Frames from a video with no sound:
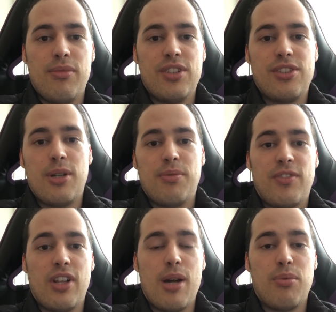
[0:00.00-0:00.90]
this type of
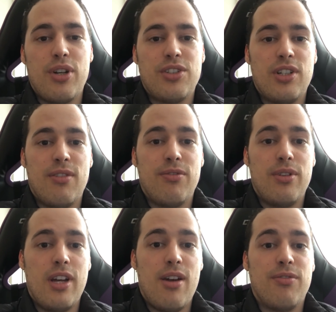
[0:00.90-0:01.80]
collaboration
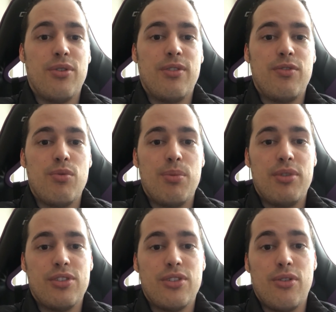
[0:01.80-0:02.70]
effort, if you want
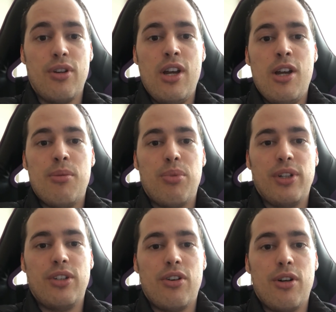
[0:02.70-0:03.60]
me to start
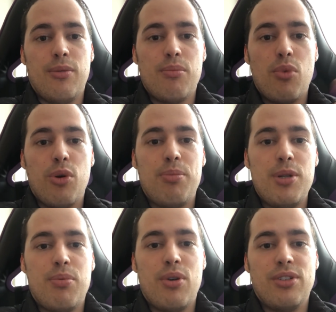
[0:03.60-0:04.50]
bringing on more
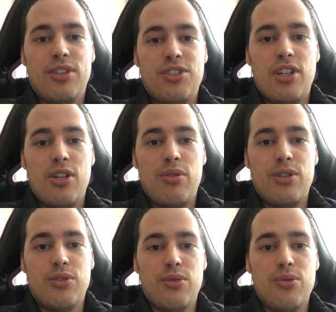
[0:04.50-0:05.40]
people onto the channel,
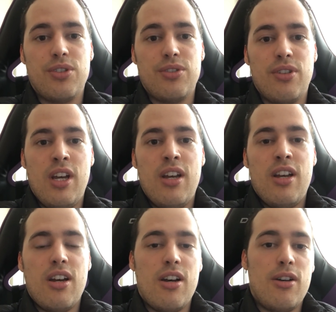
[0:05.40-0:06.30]
introducing
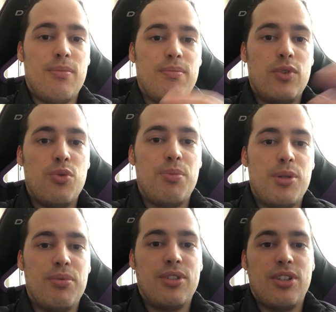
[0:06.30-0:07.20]
new
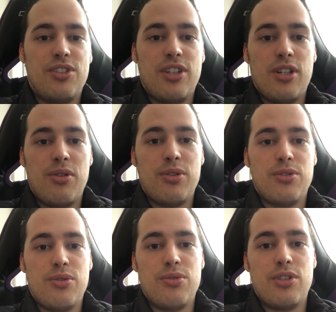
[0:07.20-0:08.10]
people to the channel,
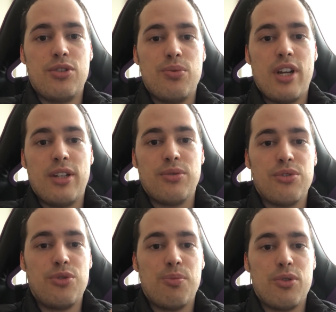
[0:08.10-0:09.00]
introducing new
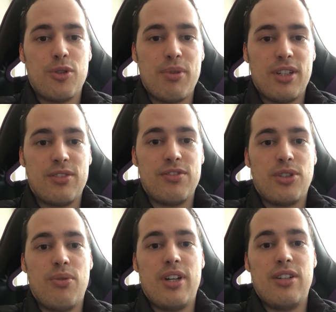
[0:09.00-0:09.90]
angles, new perspectives,
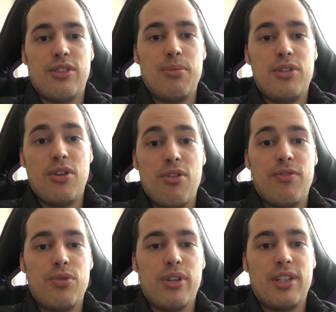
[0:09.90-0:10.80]
go ahead and let me know
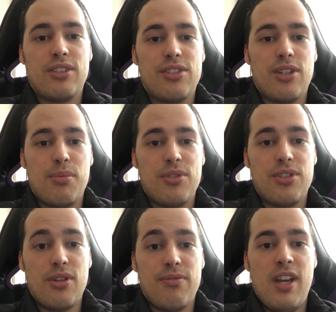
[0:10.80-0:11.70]
if you like this type of
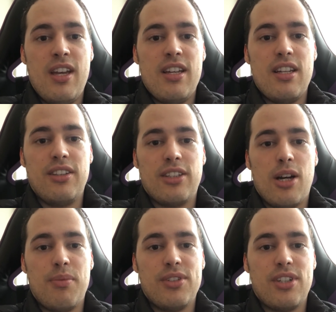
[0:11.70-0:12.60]
stuff in the
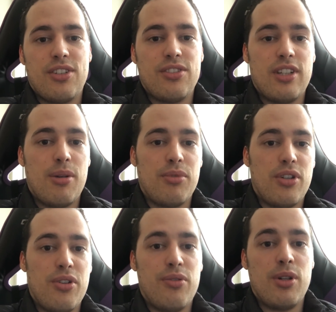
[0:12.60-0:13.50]
comment section down
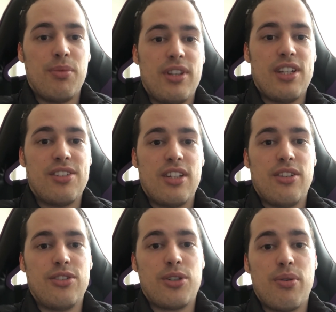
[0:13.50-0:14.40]
below. And with that said,
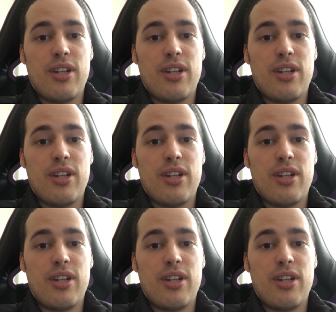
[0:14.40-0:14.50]
let's go